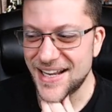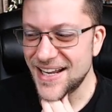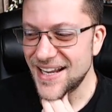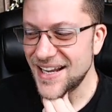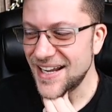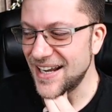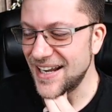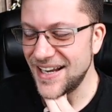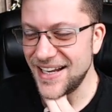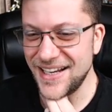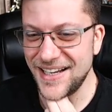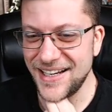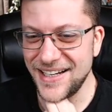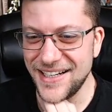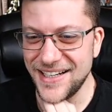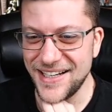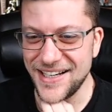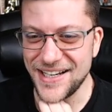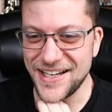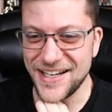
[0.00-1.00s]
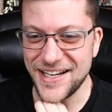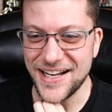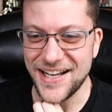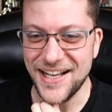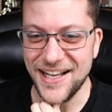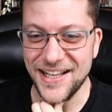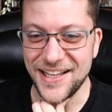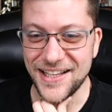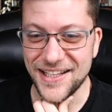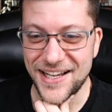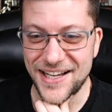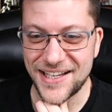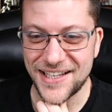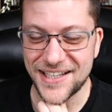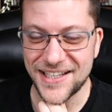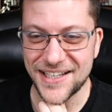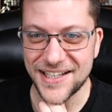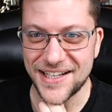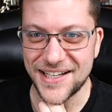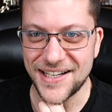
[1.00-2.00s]
And I
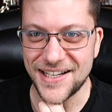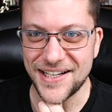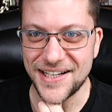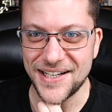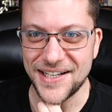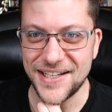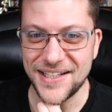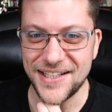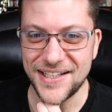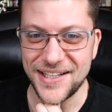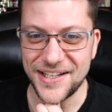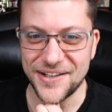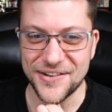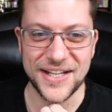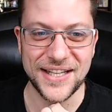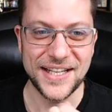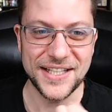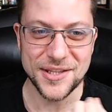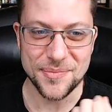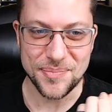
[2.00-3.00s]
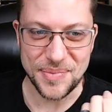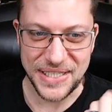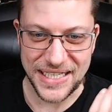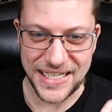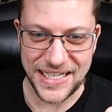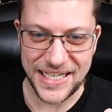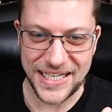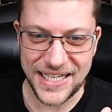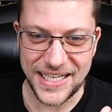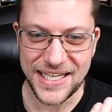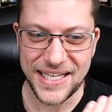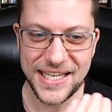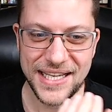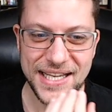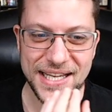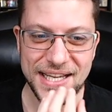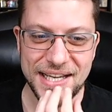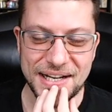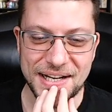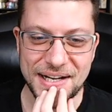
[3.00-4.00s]
like, I like the beginning.
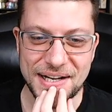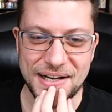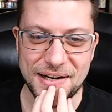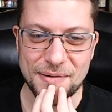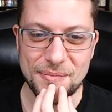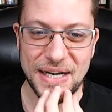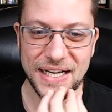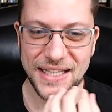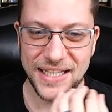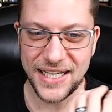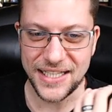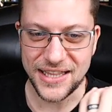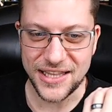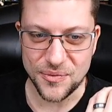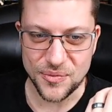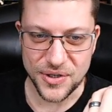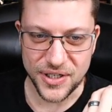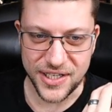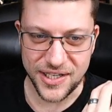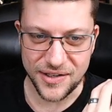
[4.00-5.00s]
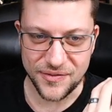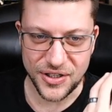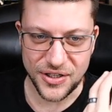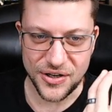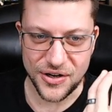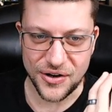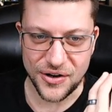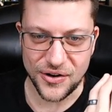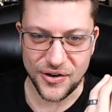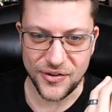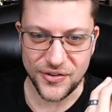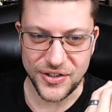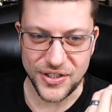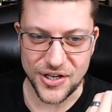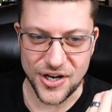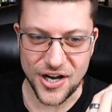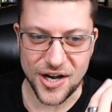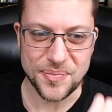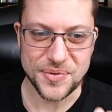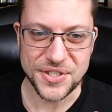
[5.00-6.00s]
I like that we're given all the
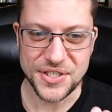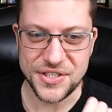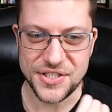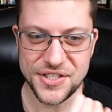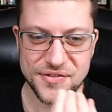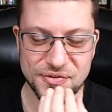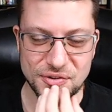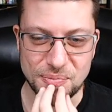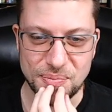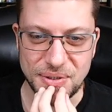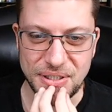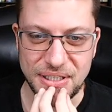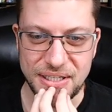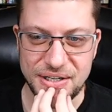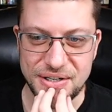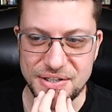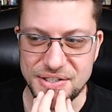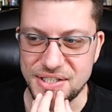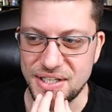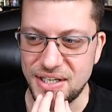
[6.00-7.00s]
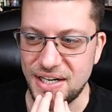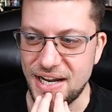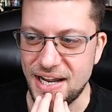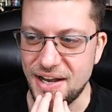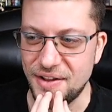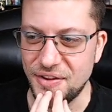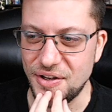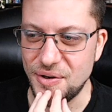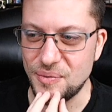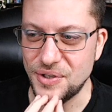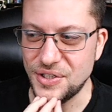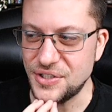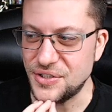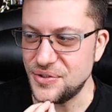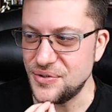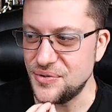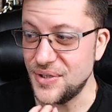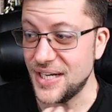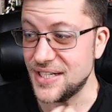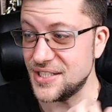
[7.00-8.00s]
options for players on how they want
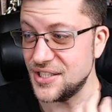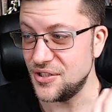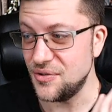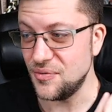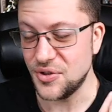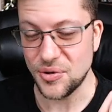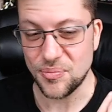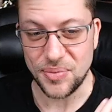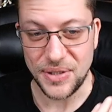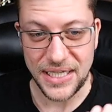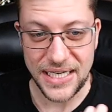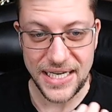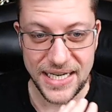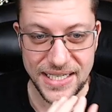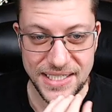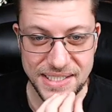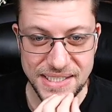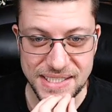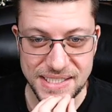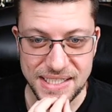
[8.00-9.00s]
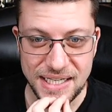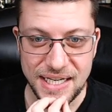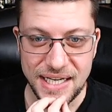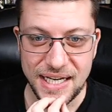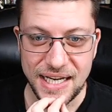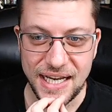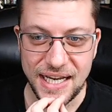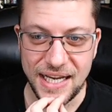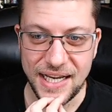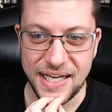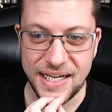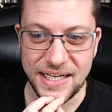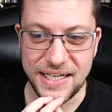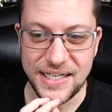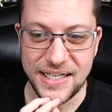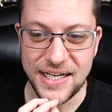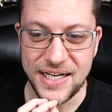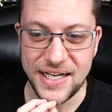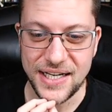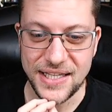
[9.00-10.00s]
to execute their plans,
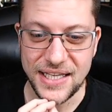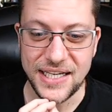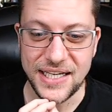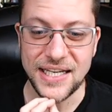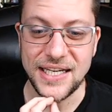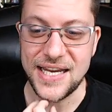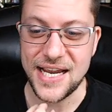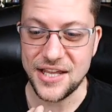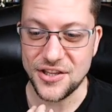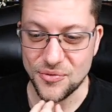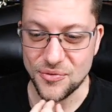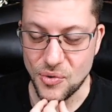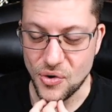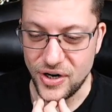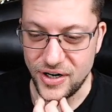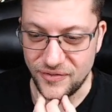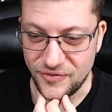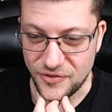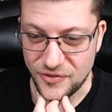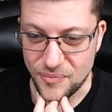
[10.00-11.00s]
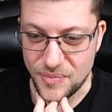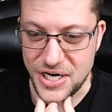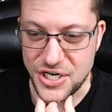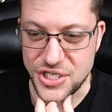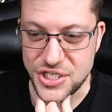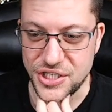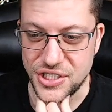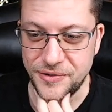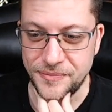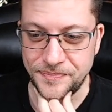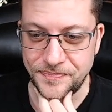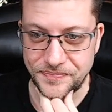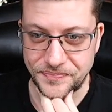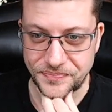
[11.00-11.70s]
and they can gather more information.